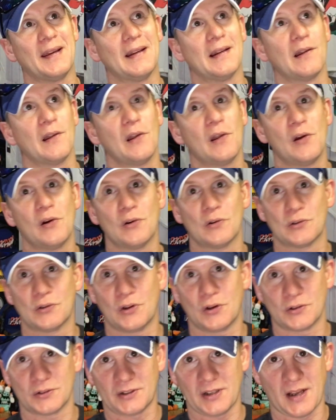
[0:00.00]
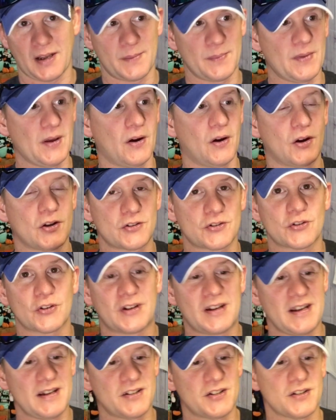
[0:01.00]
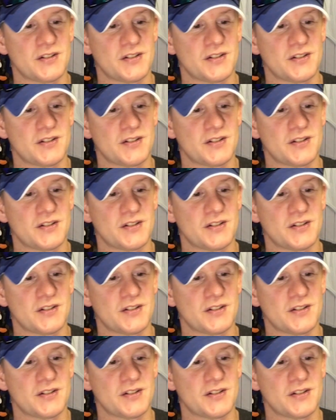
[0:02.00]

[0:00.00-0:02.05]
long, long time. The Oster Kitchen